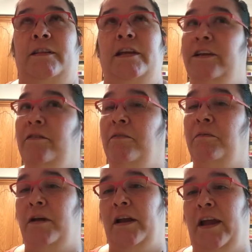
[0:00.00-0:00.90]
they
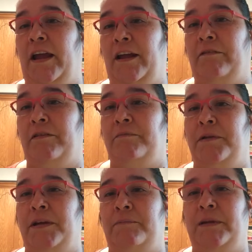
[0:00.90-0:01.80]
don't want to hang with
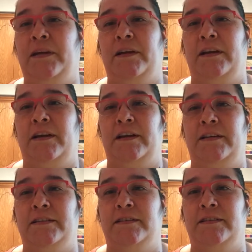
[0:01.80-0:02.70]
me
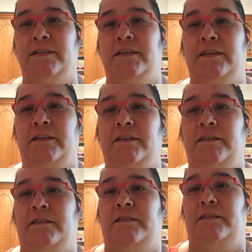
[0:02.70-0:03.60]
because
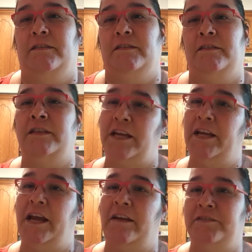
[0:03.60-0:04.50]

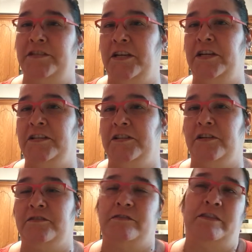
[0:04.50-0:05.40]
they have shitty
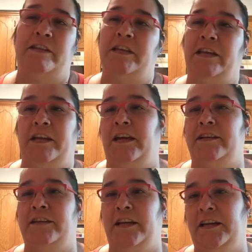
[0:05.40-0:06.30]
children that they
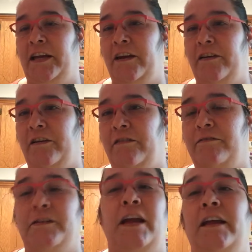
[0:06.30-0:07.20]
can't take care
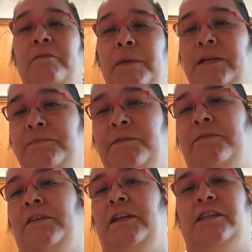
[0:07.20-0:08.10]
of kind of makes me
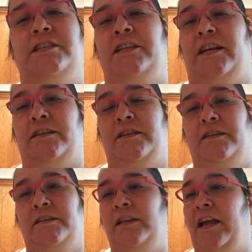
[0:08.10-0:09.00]
feel like shit.
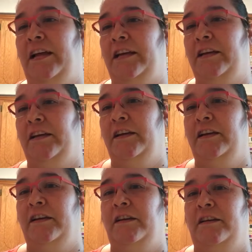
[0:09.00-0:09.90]
Like,
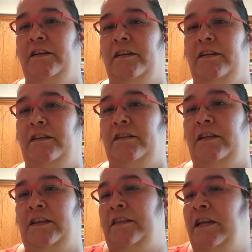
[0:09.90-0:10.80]

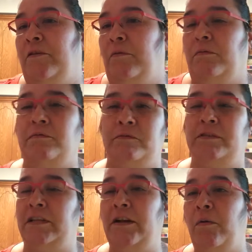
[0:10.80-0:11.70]
like they don't,
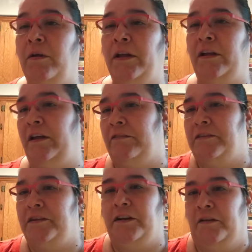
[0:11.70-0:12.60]
they don't give
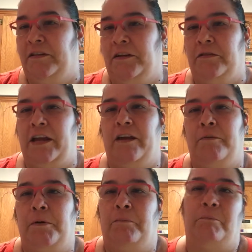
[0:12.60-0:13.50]
it, you know, they don't
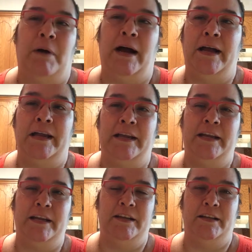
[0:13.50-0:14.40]
care about
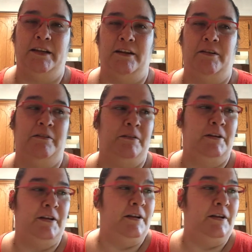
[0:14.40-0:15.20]
my, you know,